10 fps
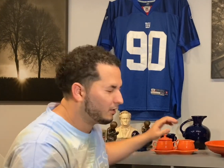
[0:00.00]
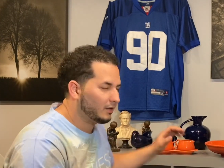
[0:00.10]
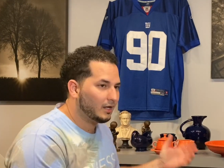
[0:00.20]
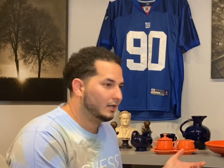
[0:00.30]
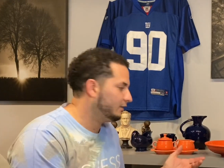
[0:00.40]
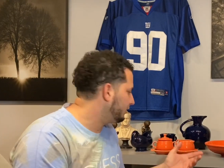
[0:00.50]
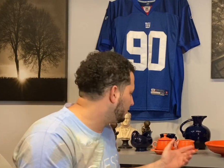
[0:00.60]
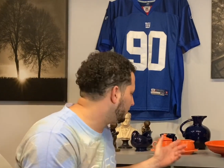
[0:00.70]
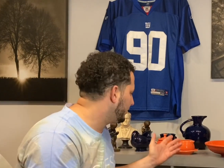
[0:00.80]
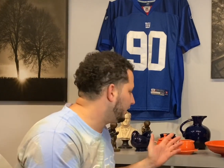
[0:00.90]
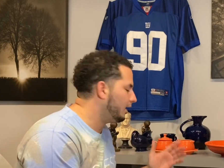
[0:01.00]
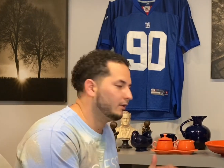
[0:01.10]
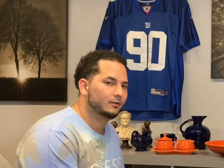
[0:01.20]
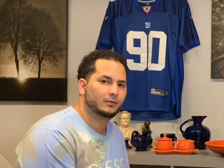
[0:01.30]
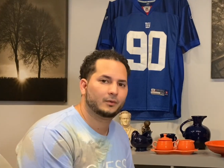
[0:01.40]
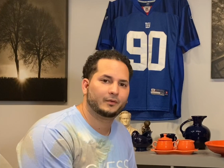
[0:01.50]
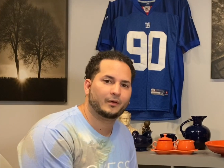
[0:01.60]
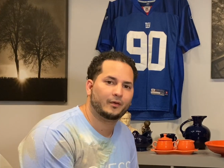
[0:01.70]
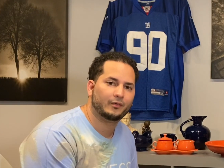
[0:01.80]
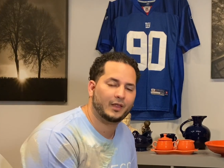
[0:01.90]
get easy $20 to
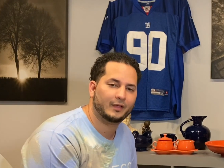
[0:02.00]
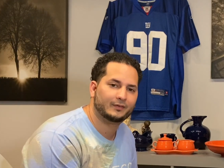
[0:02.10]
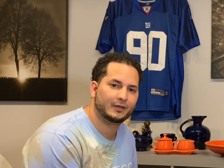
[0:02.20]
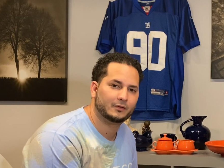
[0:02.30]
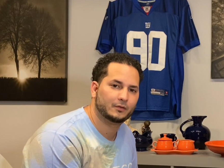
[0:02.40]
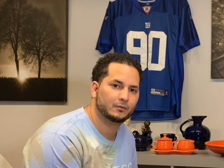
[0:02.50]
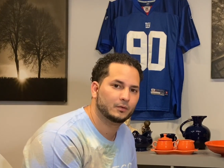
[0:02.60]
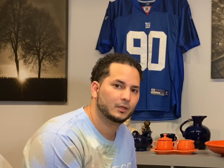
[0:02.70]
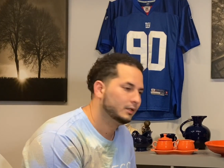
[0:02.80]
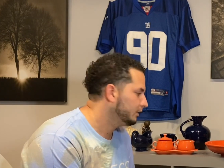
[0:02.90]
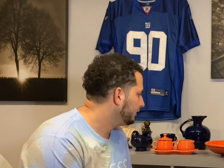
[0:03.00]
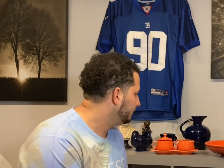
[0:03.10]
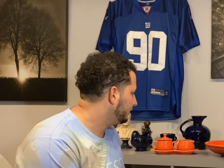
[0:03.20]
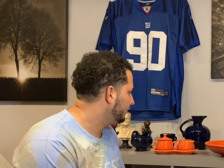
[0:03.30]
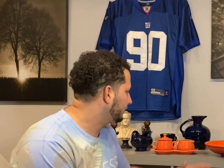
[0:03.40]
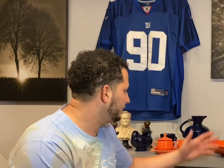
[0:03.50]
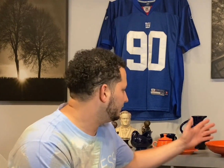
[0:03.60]
$25 for that set too. You know, see